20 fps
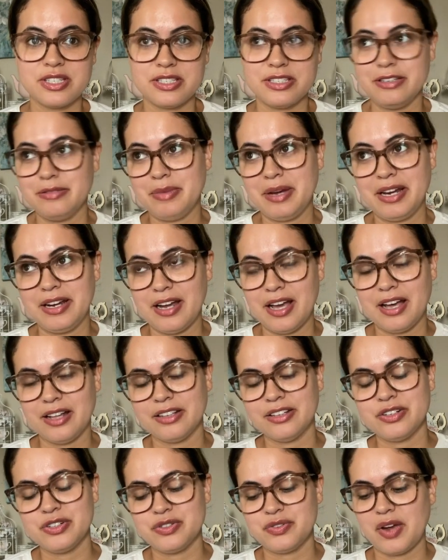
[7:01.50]
is to my
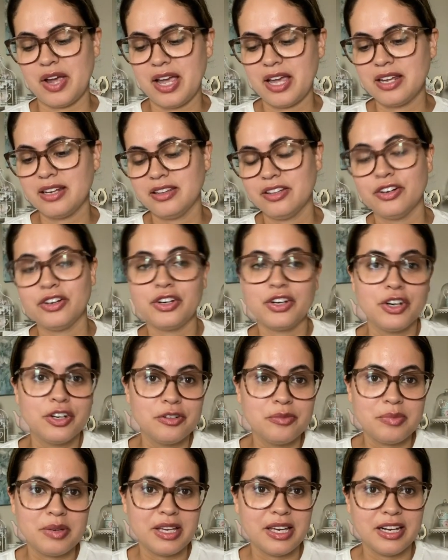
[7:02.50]
knowledge, right? There
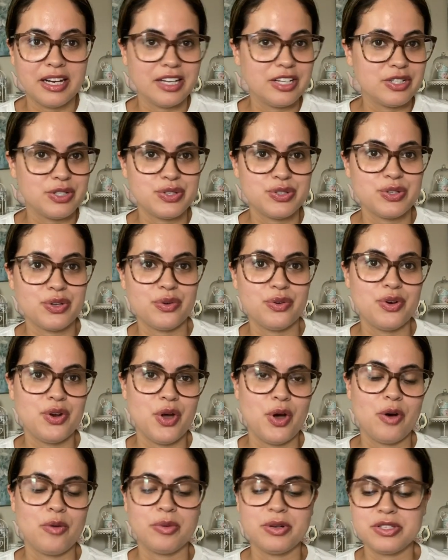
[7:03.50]
could be, and I just don't
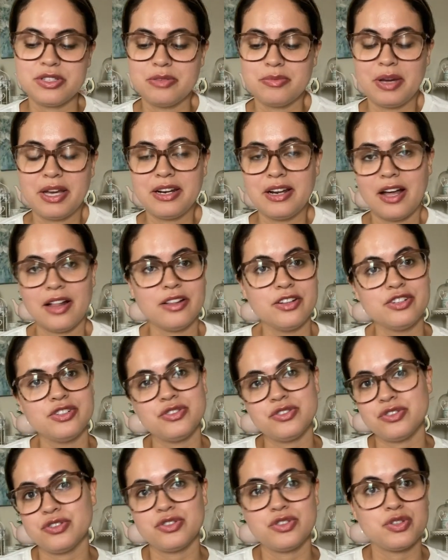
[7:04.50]
know, but to my knowledge
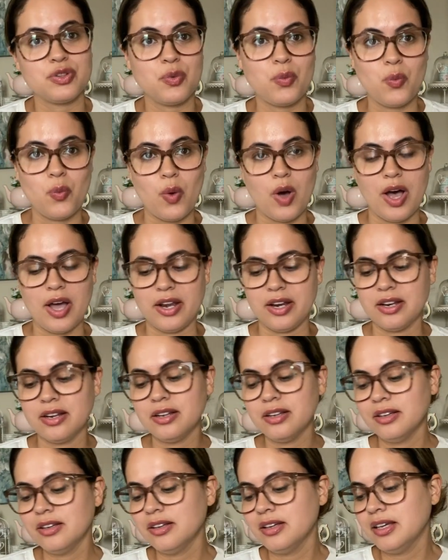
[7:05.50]
it's just the
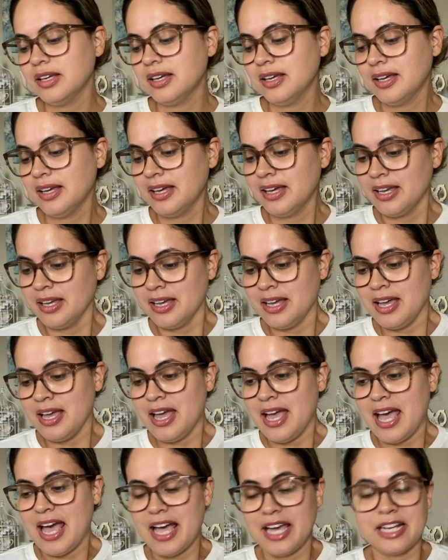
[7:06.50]
one,
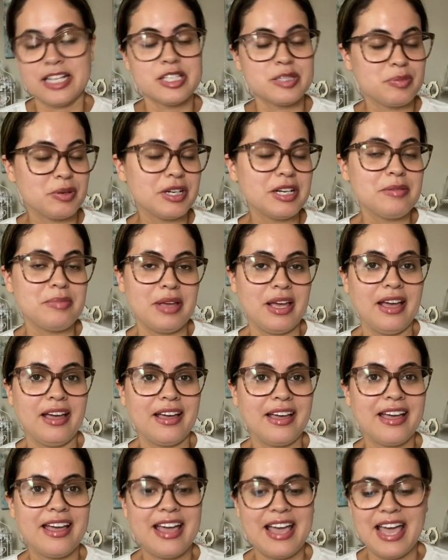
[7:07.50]
and it's pretty
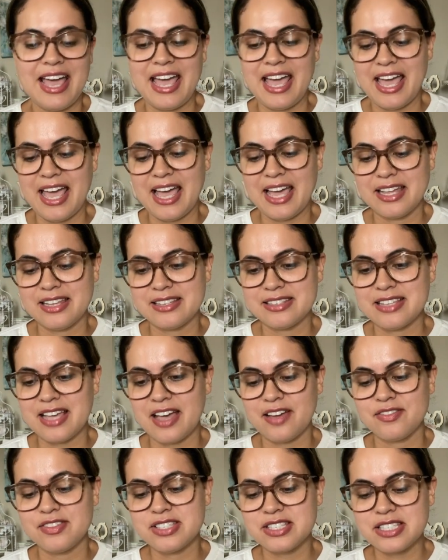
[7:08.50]
big. And
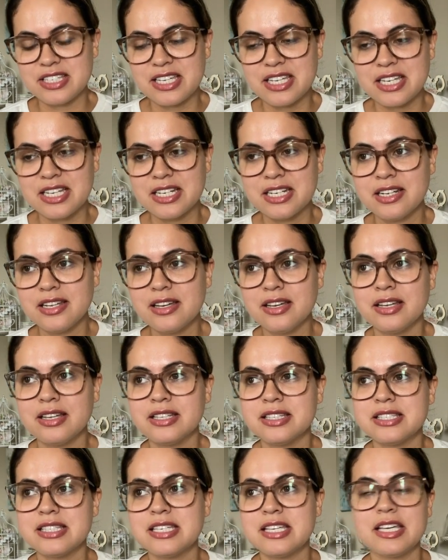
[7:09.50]
I've seen
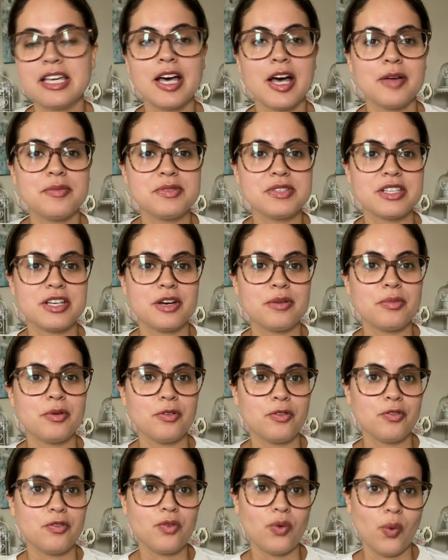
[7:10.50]
teacups there
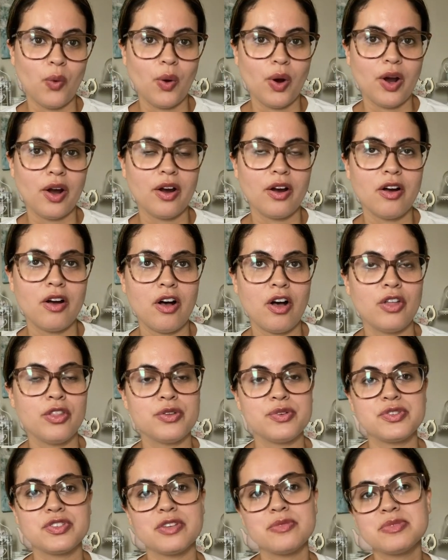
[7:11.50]
before,
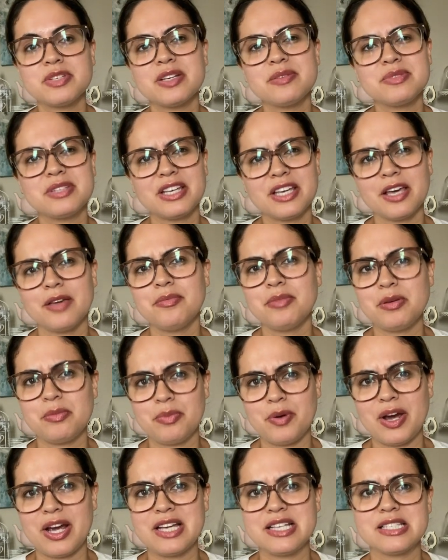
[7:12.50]
although sometimes they can be
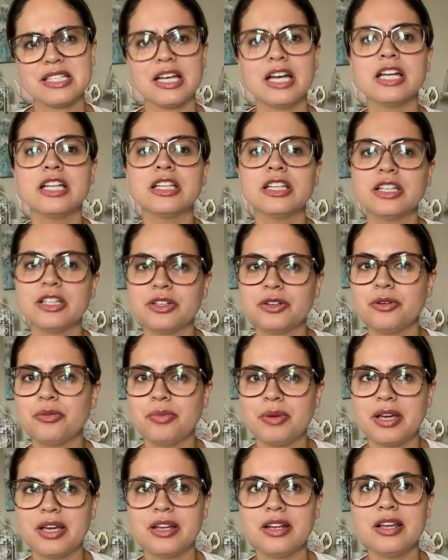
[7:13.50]
priced a little
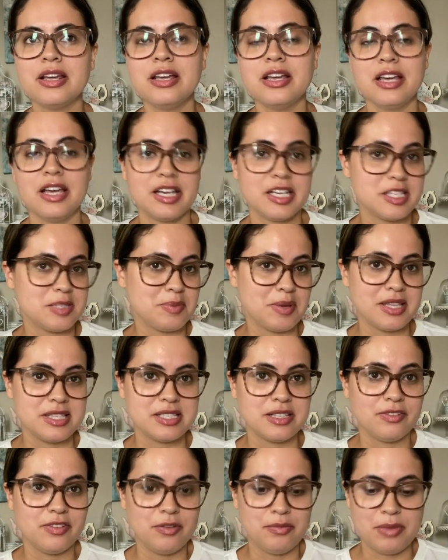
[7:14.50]
bit
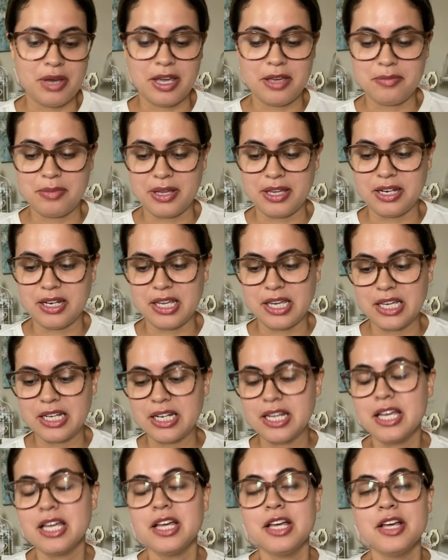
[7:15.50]
expensive in my opinion.